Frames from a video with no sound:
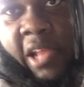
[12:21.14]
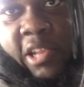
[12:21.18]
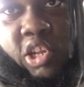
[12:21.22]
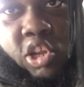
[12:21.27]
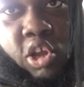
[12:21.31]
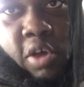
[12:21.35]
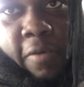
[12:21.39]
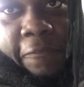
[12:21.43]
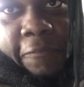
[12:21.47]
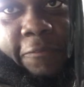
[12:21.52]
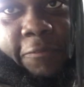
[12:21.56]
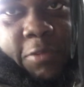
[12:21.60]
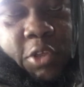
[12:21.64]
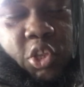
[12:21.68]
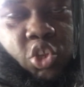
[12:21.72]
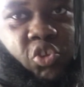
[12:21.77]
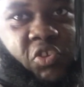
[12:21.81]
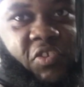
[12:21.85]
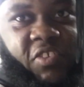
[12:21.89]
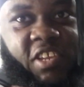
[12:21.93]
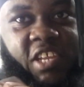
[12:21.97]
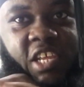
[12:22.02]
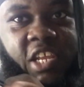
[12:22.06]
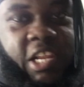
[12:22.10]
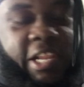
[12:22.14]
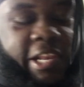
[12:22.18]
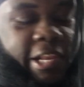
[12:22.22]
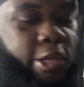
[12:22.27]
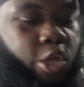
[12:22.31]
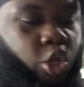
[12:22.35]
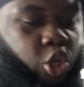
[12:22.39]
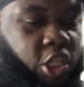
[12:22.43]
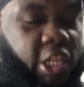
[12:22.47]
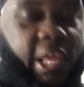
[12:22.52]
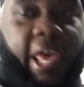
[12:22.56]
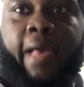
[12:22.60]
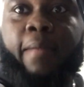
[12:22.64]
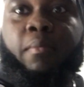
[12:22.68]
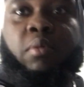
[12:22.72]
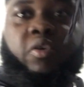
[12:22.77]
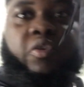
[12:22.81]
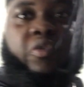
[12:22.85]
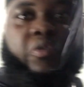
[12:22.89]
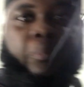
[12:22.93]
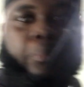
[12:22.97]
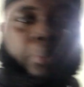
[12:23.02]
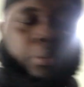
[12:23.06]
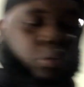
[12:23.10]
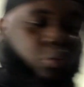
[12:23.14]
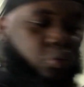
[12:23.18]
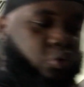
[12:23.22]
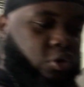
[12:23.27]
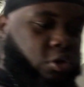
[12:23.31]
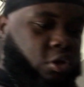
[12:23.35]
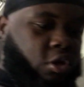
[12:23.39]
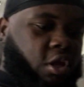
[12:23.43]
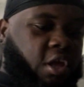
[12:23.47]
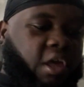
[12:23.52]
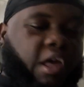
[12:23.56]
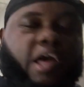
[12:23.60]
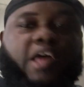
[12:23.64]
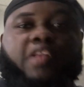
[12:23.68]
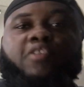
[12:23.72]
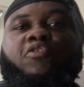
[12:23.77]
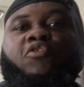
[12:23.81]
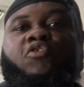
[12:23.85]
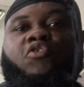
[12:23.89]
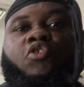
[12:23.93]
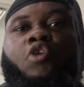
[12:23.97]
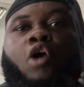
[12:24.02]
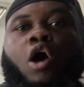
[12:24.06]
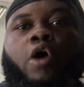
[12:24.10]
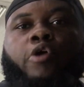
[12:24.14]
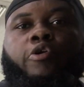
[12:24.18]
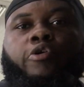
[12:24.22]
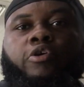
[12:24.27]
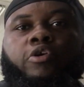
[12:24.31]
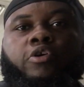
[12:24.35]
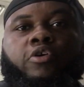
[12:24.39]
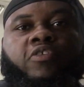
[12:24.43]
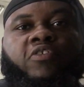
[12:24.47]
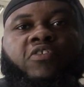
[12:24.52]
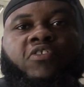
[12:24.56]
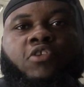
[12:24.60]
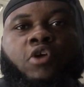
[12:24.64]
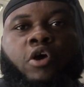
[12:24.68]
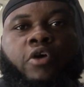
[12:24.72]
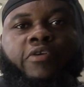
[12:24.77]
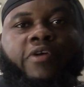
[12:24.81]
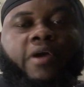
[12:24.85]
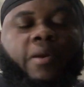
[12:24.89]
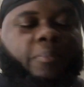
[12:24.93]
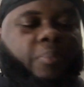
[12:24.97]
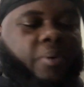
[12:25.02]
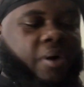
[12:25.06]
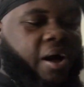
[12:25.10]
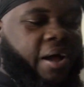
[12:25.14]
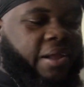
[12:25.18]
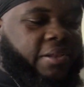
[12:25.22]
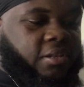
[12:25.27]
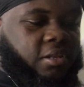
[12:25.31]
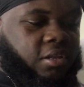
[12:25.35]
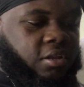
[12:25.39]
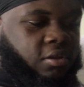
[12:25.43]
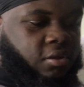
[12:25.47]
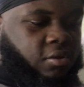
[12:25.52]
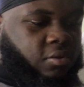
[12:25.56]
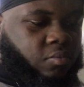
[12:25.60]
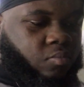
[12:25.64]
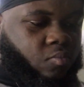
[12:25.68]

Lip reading: enough. You just need a little tablespoon and stir your pot.